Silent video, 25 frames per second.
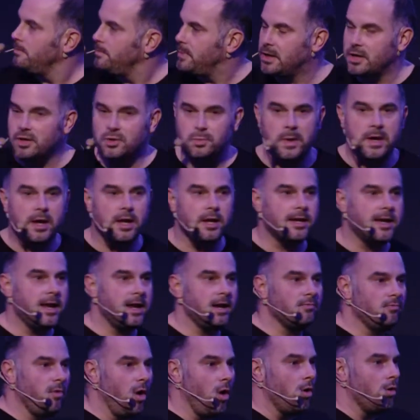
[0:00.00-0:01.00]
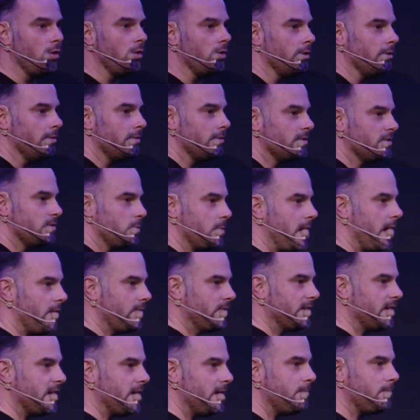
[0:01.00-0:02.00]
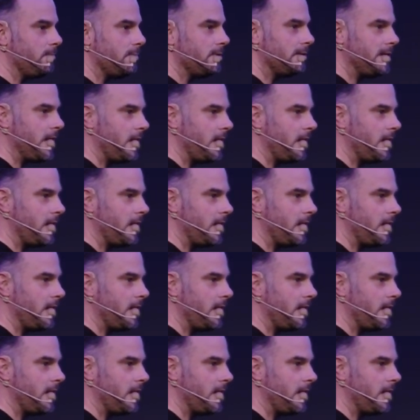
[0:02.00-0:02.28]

Because we're going to get it wrong. So we have to keep